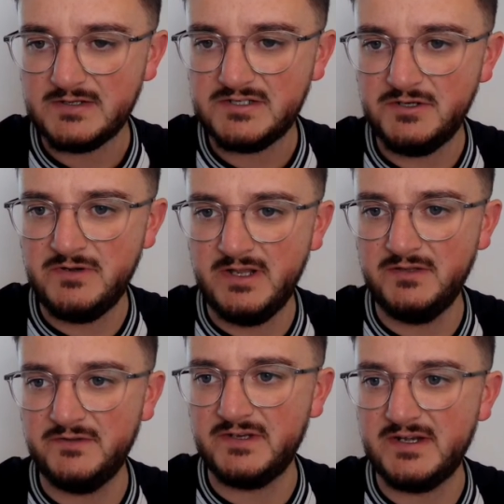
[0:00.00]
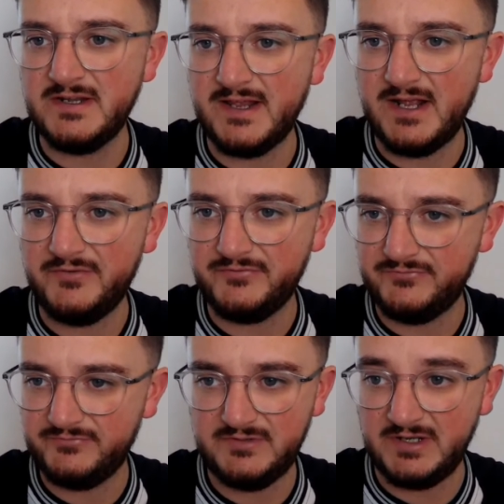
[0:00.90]
2-0, and they didn't
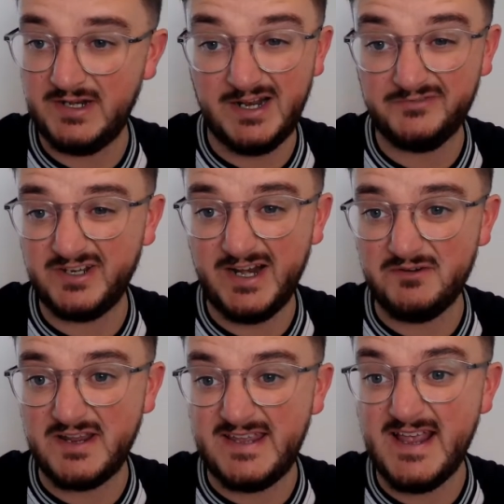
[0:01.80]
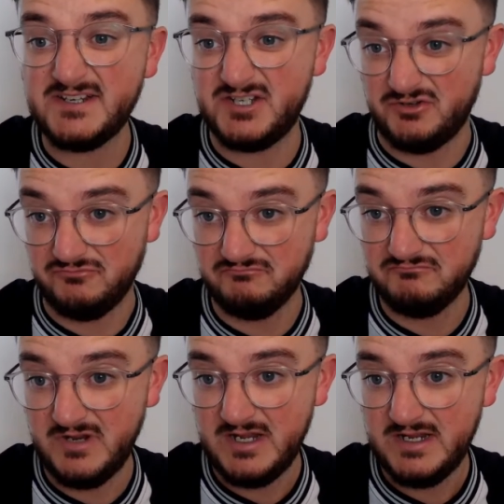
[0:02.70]
have to get out of gear two,
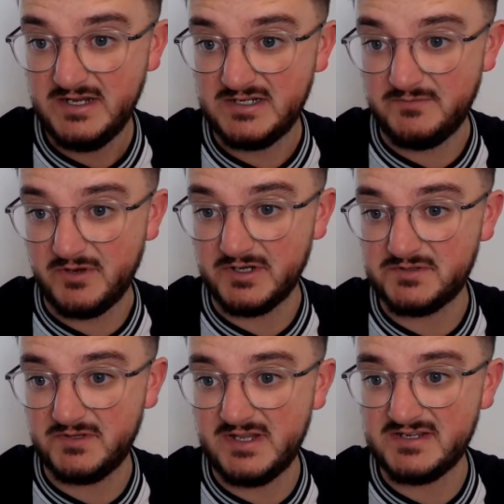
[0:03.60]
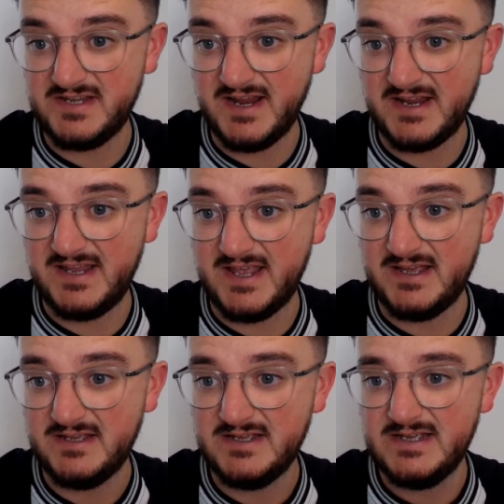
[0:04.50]
to be honest with you. Second
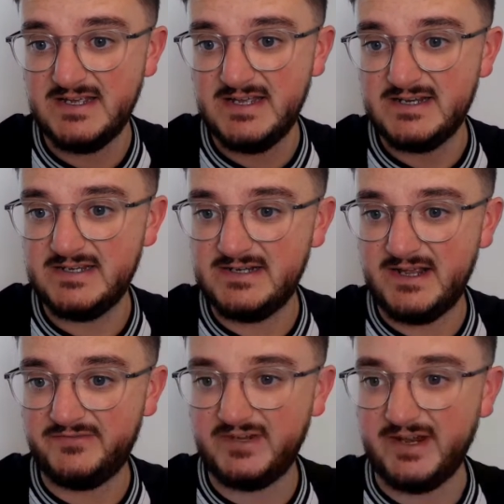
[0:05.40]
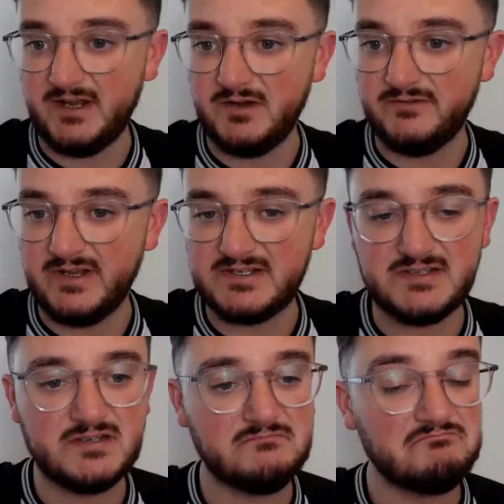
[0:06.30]
gear, didn't have to get out of
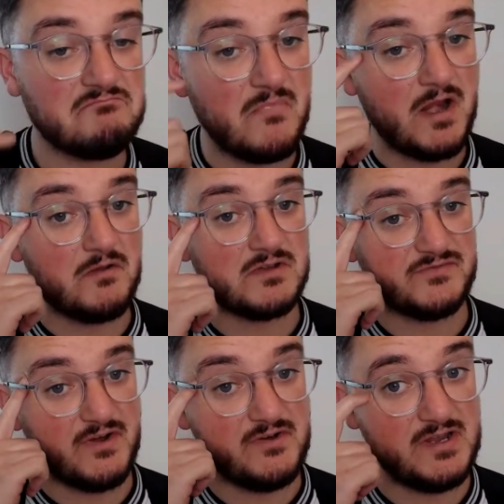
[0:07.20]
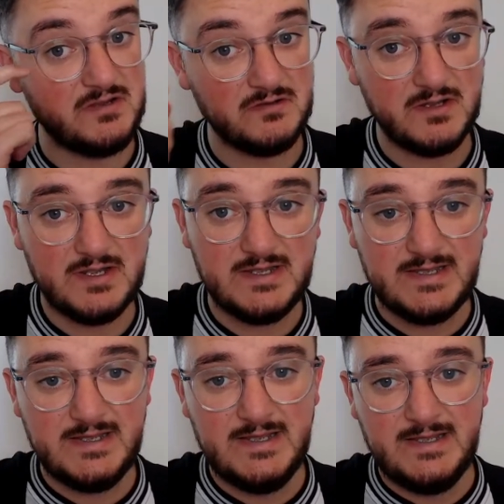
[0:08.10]
it, and it was very
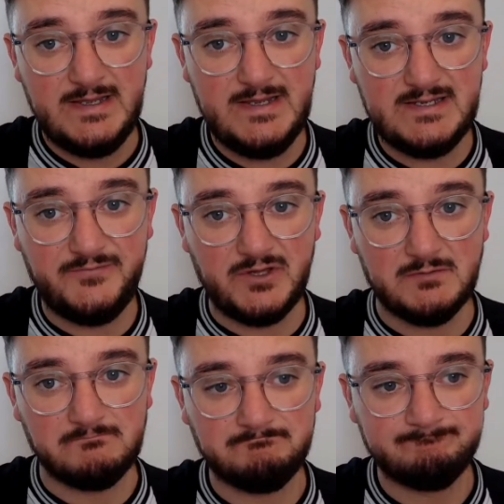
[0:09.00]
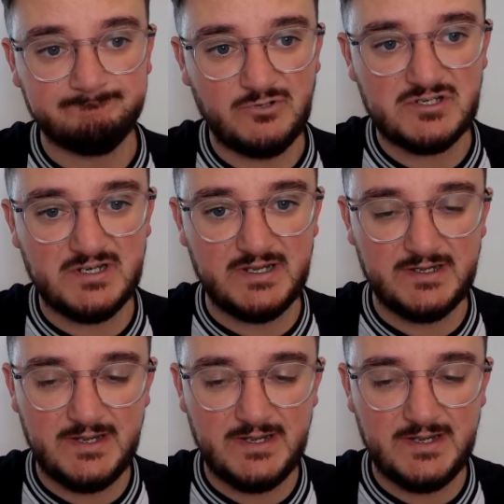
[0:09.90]
easy for them, wasn't it?